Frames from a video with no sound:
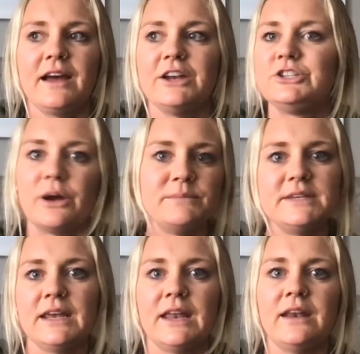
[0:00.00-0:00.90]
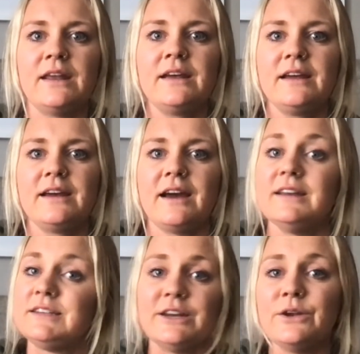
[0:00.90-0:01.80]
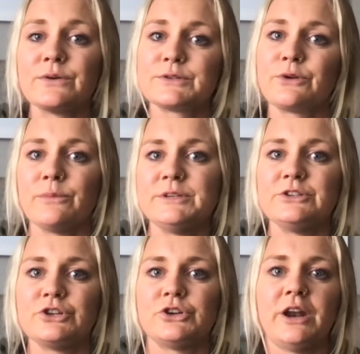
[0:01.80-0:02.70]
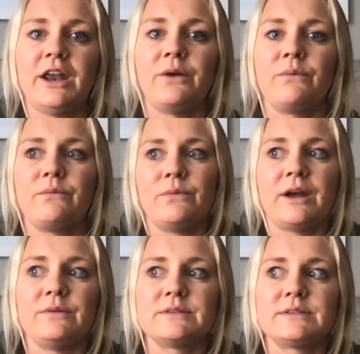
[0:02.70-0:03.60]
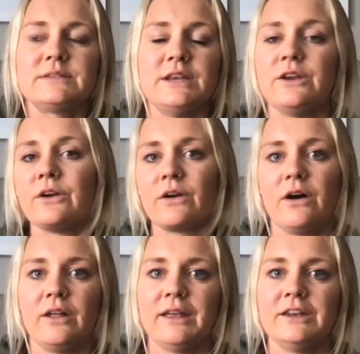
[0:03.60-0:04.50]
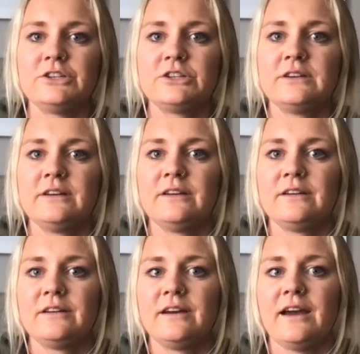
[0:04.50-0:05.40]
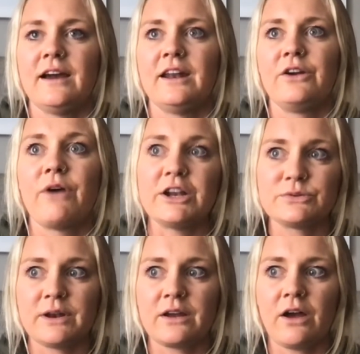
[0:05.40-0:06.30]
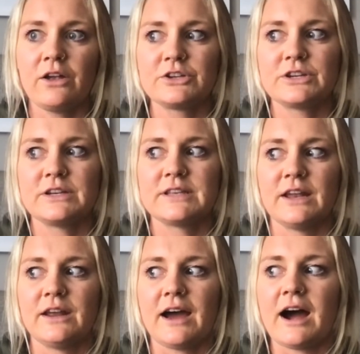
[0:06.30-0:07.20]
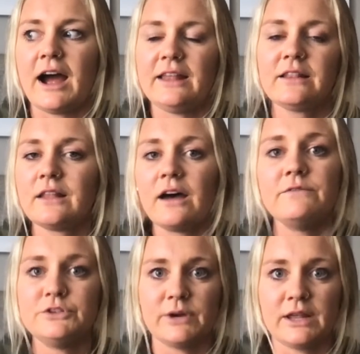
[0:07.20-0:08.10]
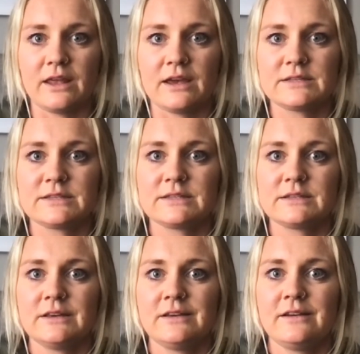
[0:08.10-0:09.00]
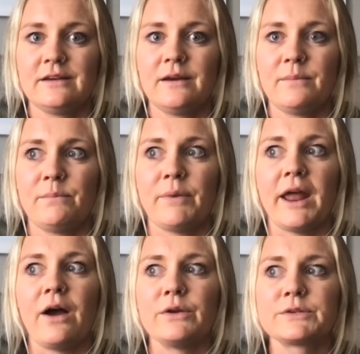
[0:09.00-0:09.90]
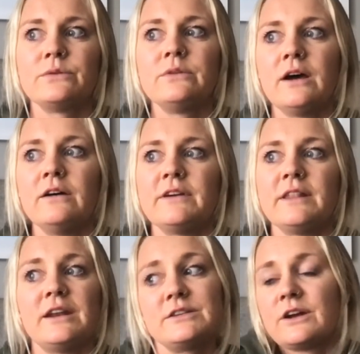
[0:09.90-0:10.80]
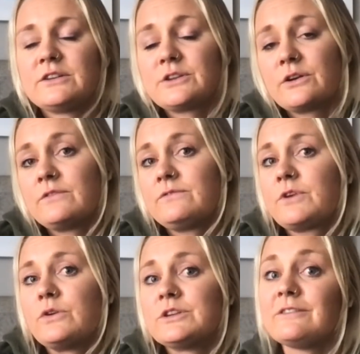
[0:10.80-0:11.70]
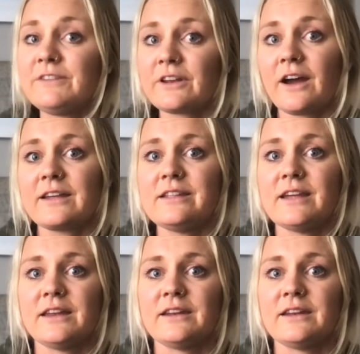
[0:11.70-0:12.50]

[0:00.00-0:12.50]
I jumped in. I did yoga sculpt teacher training when I was a senior in college. And I graduated college and I said, I love doing this, but I also love, and then I started coaching field hockey then.